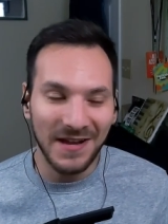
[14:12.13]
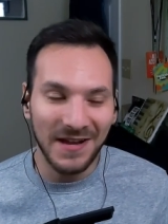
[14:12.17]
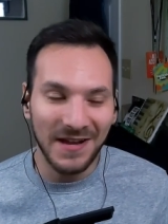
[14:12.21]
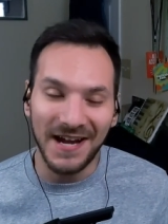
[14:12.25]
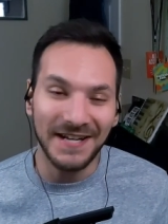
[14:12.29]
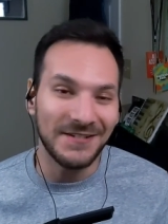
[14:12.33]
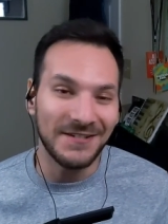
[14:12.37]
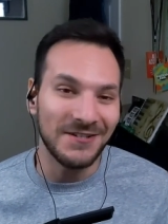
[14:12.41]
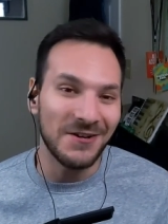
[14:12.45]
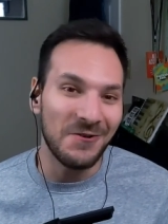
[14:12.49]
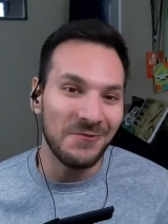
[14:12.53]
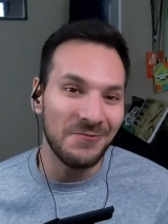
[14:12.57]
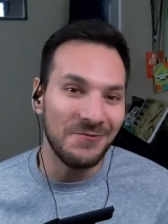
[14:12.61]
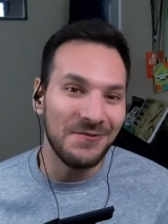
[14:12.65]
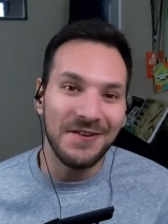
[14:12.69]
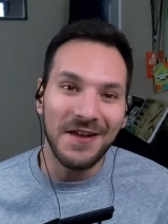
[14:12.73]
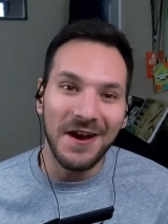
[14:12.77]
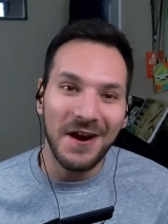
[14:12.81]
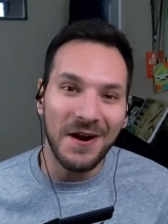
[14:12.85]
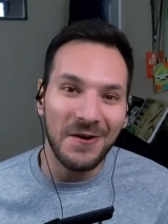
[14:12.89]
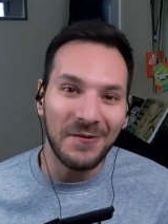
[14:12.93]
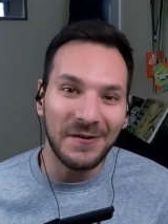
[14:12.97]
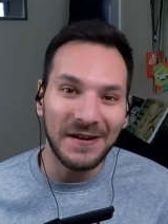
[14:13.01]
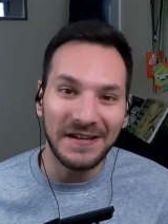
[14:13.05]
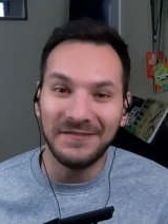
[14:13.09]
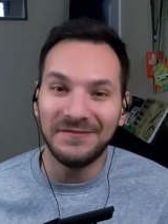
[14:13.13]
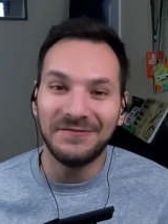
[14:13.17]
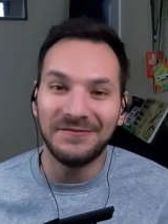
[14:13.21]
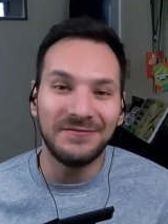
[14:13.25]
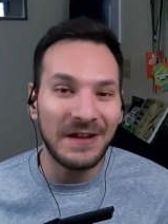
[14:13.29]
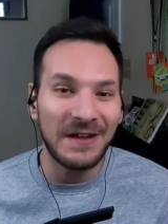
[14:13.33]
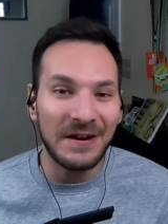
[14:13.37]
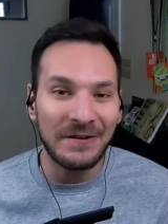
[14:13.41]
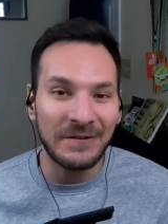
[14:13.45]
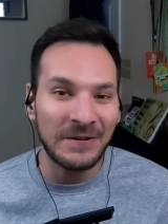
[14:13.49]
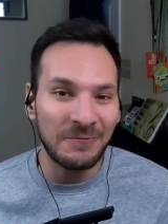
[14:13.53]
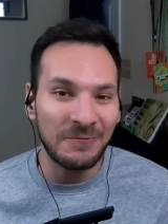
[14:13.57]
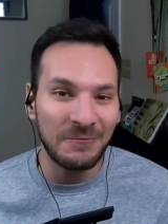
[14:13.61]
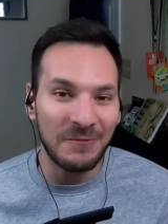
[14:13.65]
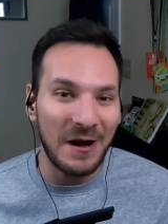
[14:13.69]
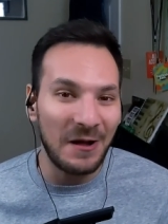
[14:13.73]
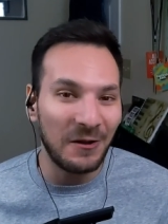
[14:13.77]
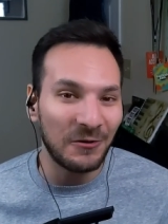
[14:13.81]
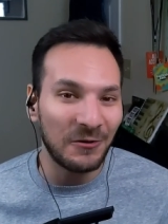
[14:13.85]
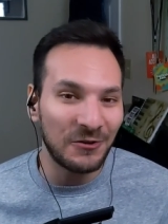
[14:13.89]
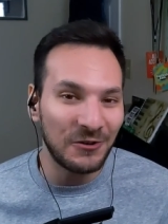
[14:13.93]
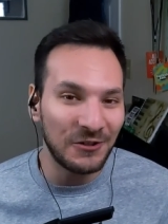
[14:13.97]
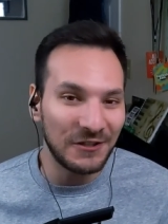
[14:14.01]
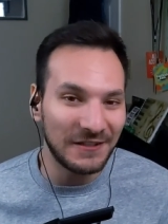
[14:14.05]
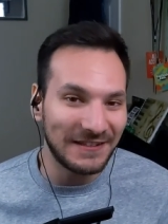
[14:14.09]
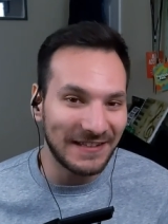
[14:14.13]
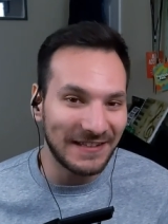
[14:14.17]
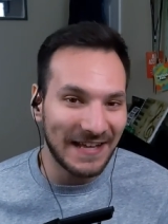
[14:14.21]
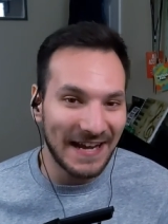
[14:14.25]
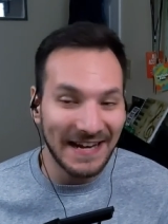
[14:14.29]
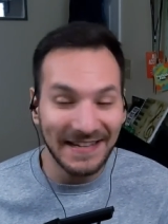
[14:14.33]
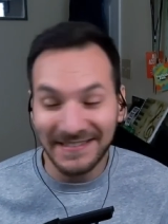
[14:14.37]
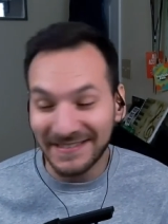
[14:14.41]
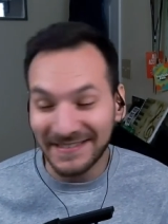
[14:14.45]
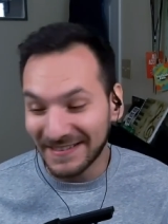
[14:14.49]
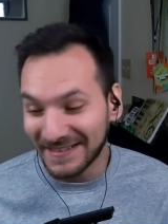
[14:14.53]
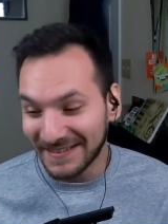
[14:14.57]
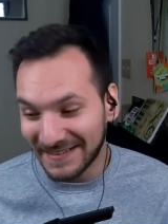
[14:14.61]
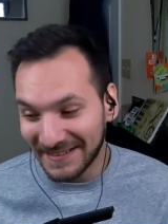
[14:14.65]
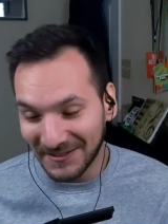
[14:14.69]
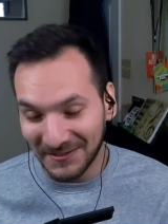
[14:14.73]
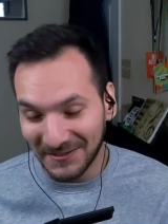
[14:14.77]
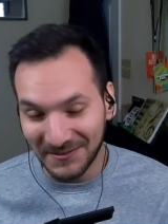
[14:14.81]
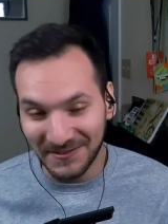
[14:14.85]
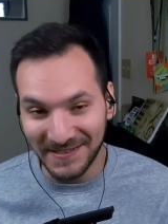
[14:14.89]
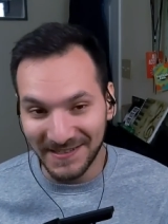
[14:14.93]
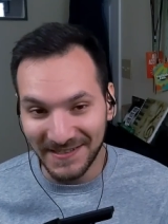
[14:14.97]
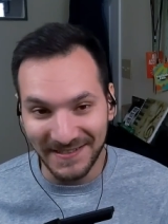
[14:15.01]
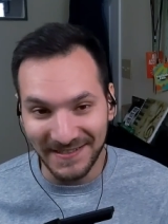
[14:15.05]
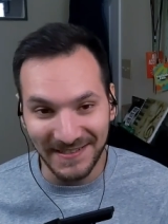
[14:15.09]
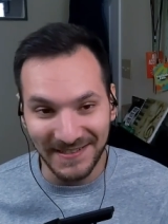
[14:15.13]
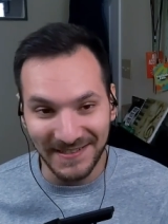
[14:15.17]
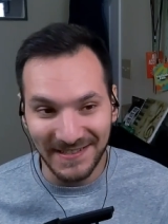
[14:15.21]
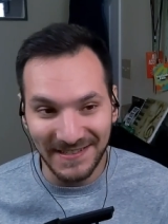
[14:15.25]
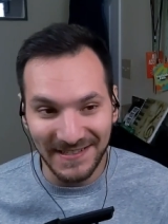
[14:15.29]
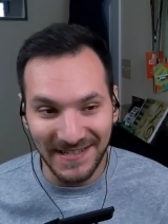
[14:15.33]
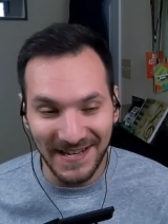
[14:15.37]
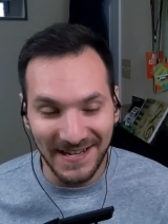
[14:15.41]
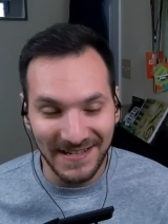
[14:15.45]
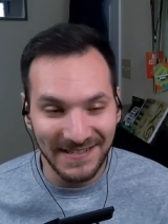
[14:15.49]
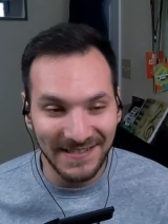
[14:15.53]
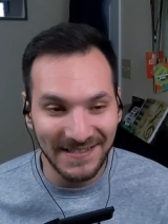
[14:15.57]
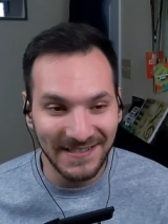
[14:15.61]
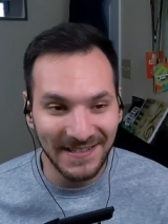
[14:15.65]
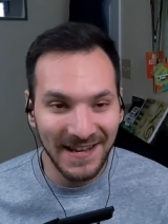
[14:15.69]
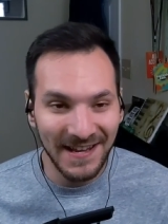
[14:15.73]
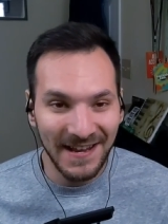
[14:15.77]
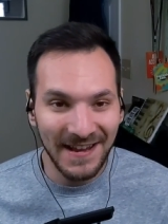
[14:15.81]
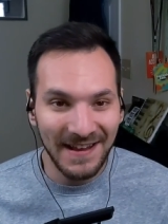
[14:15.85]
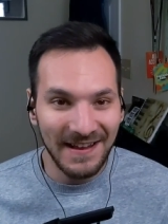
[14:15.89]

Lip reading: I don't know. It very well could last until season 6.